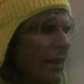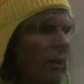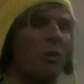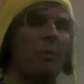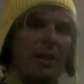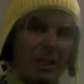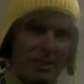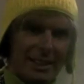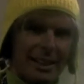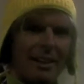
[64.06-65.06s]
we've been
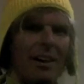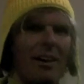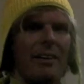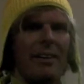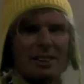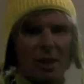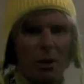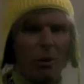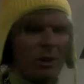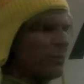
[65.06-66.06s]
using on our snowboards